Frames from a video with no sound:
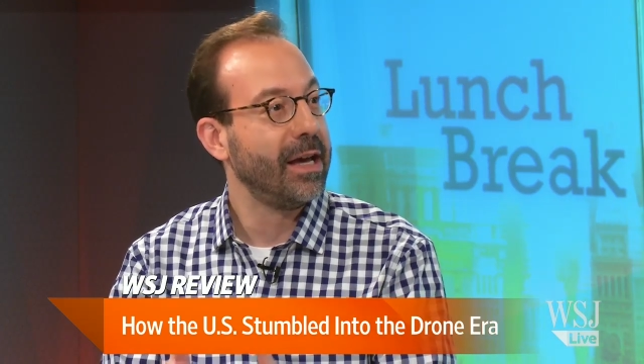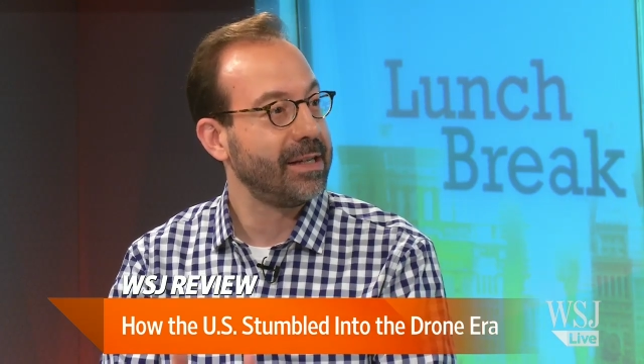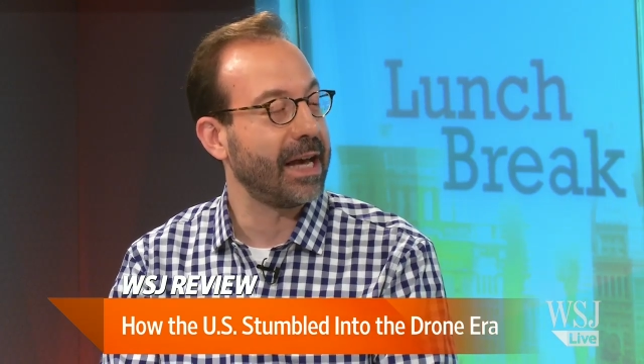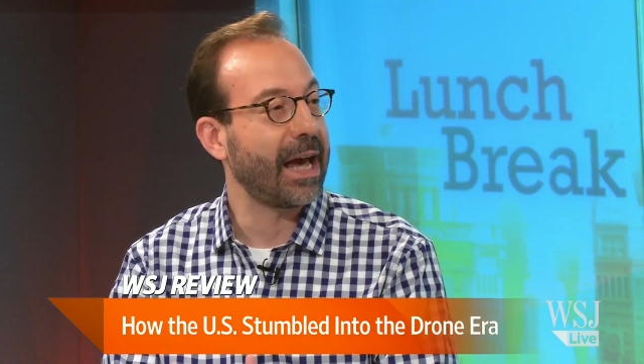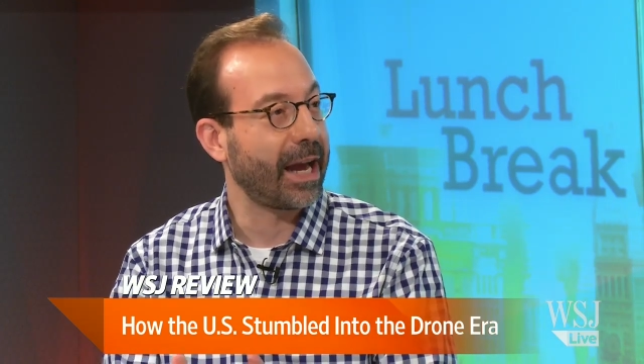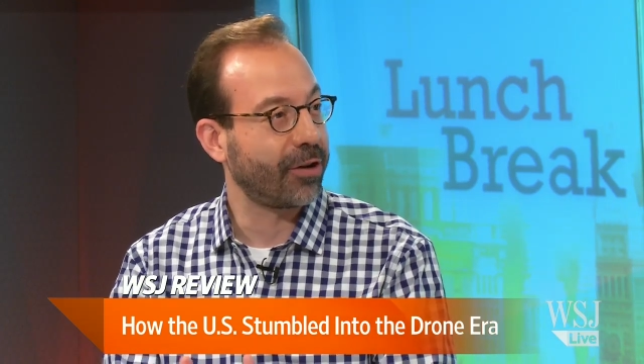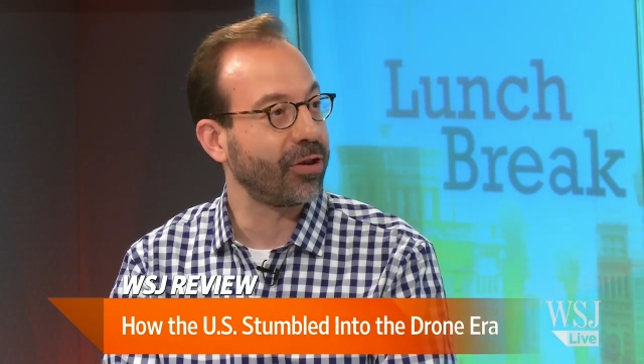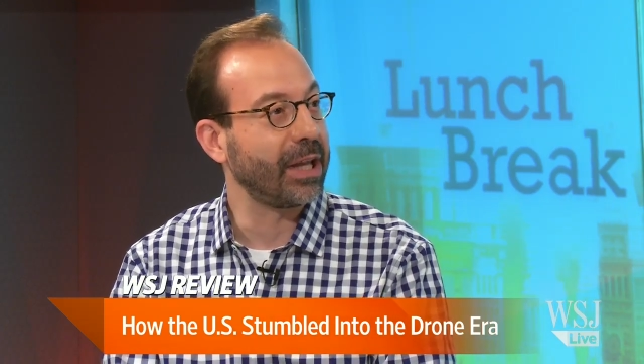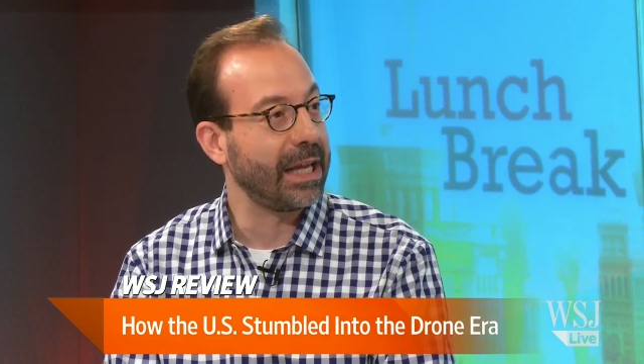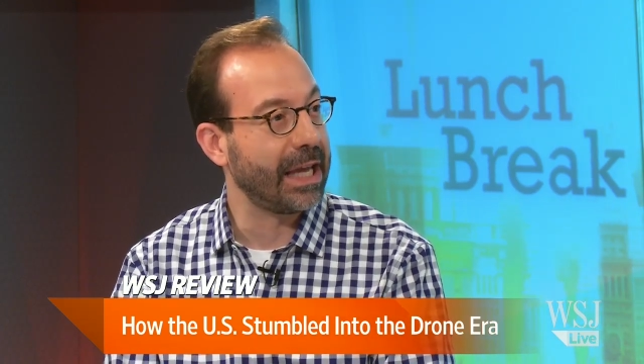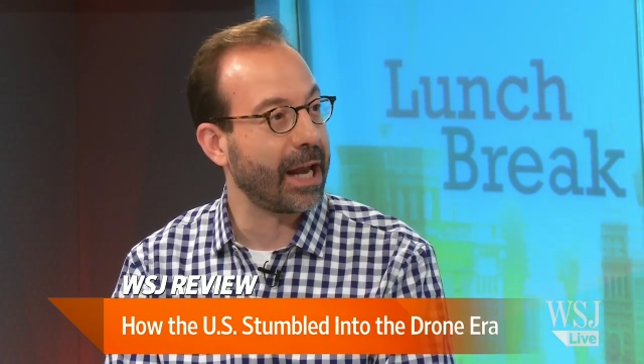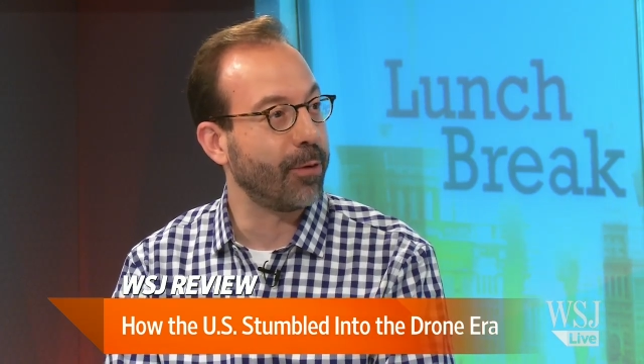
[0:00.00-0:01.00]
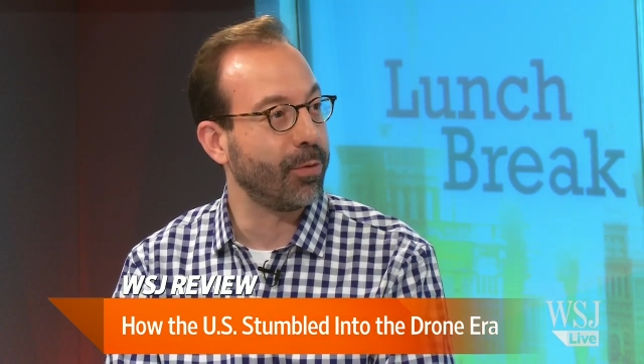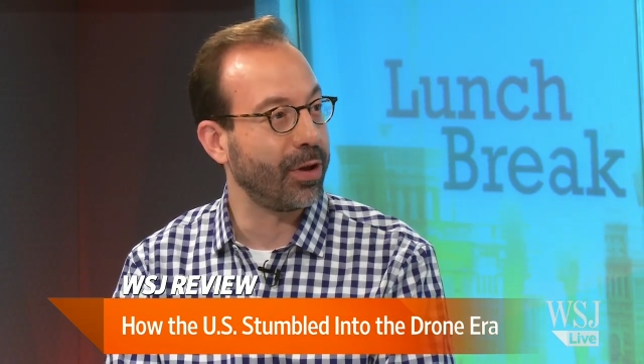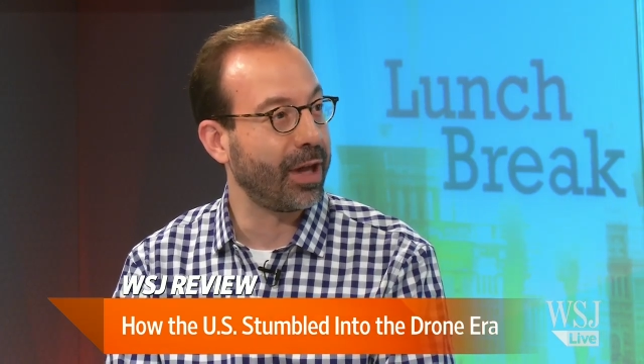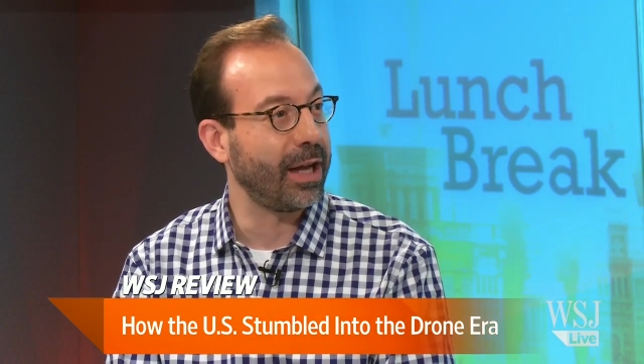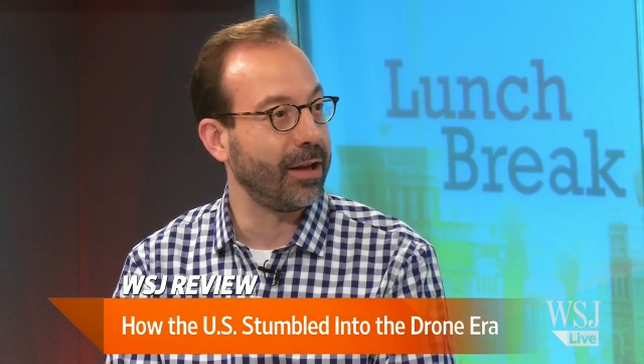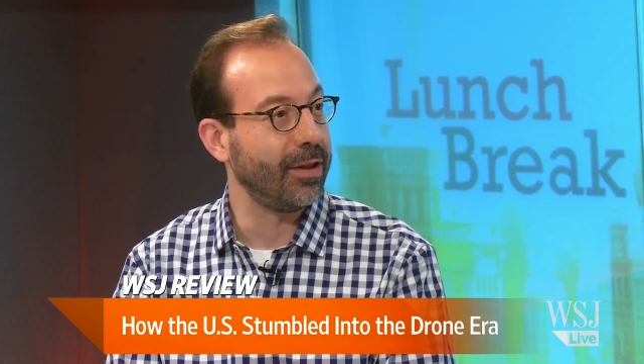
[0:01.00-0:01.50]
to actually get him
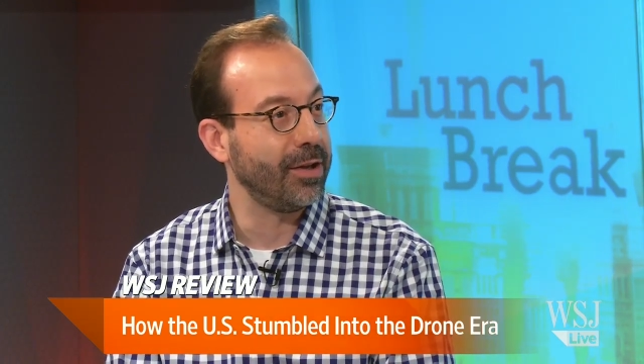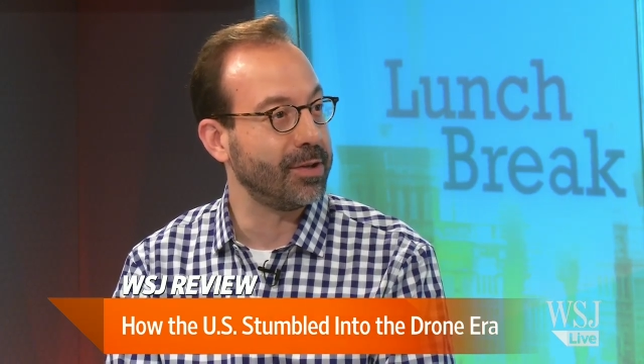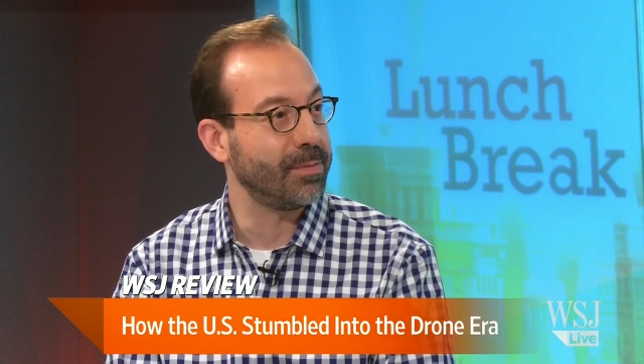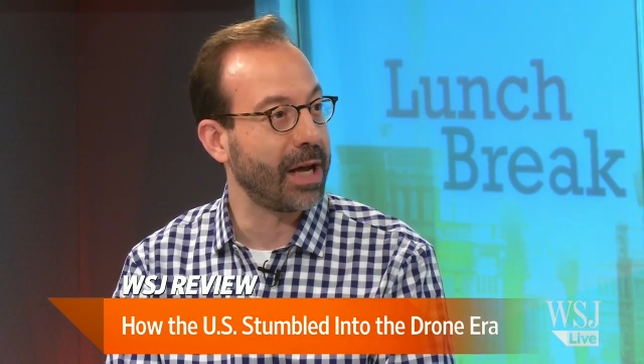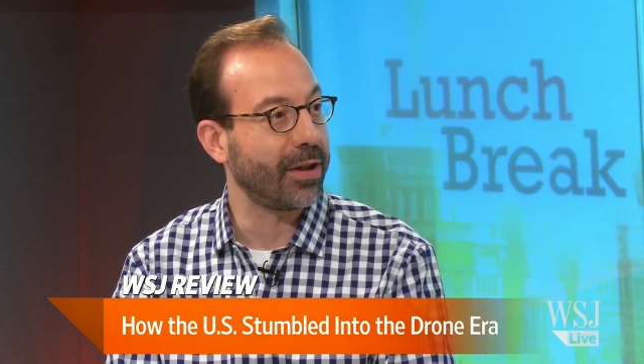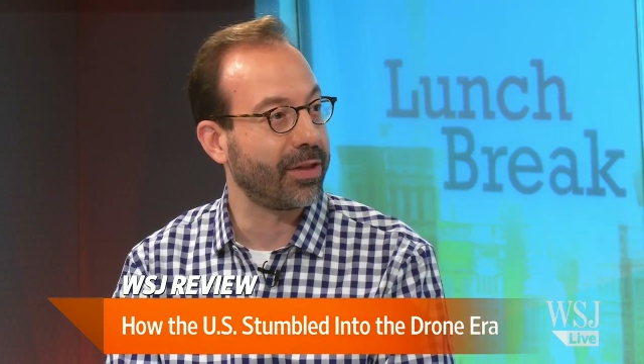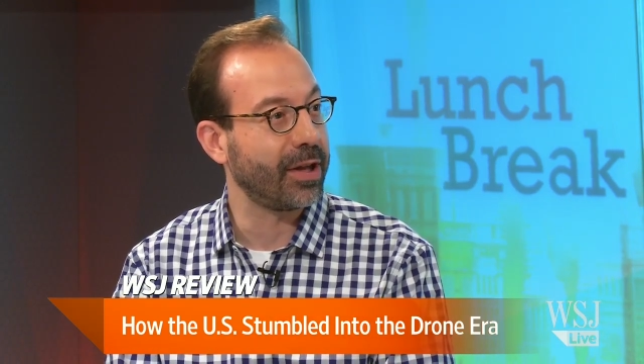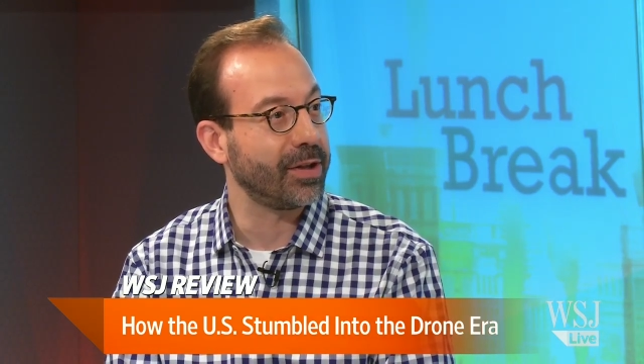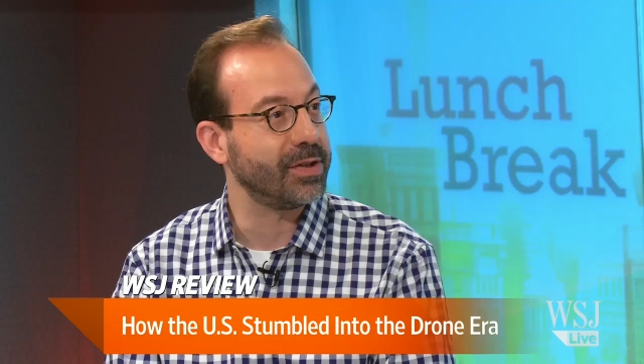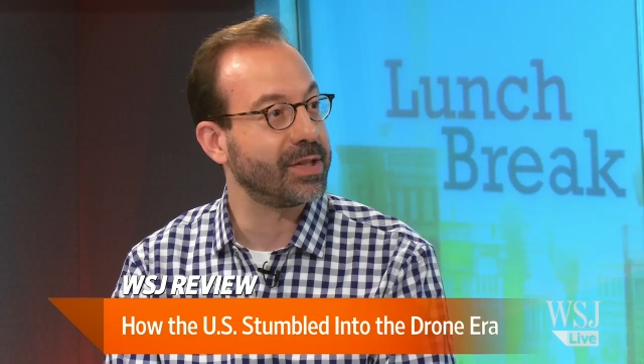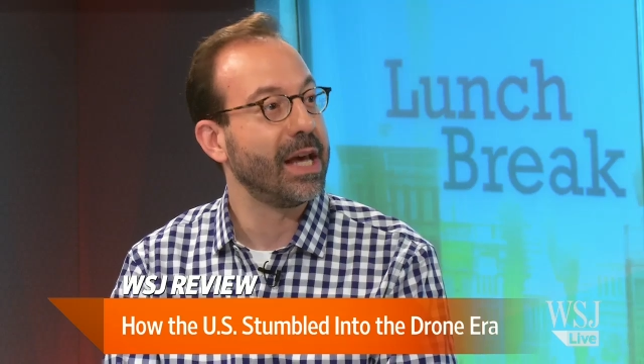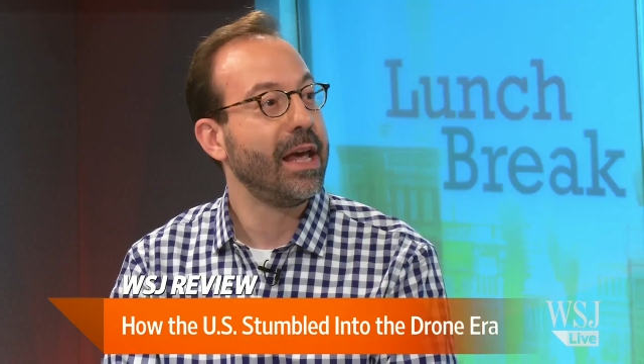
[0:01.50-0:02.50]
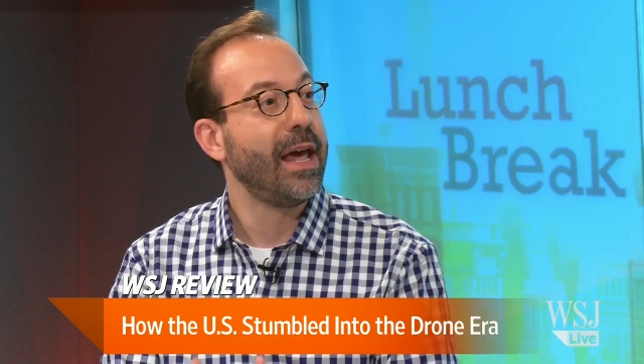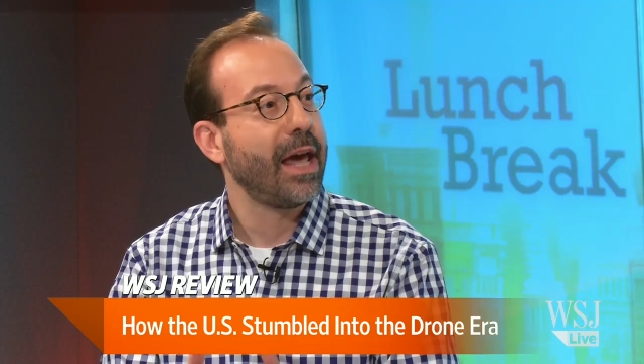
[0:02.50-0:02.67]
with any of these methods.